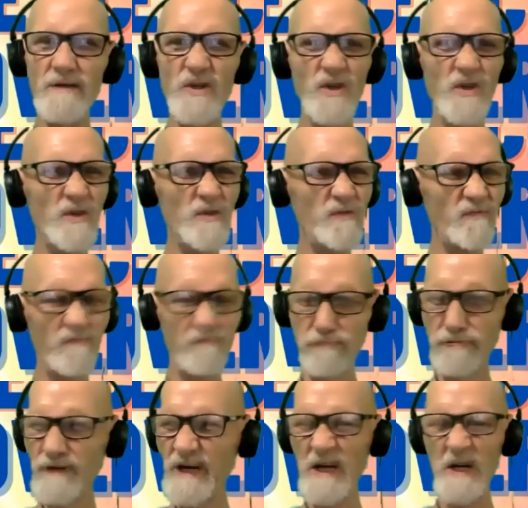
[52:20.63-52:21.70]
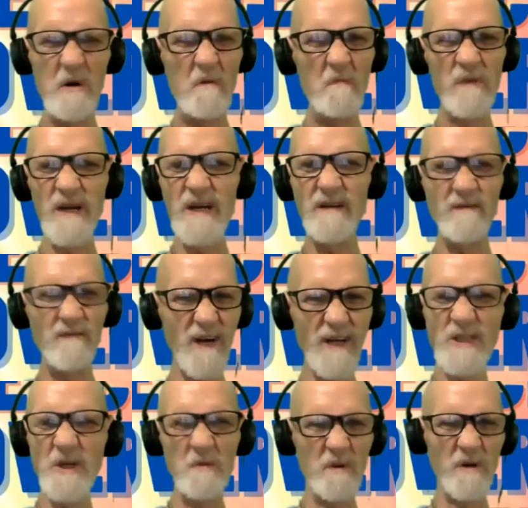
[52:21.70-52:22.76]
Just plain old meat and
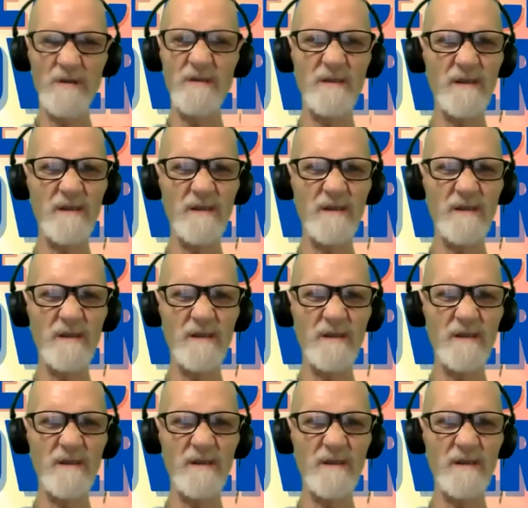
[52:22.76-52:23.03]
vegetables.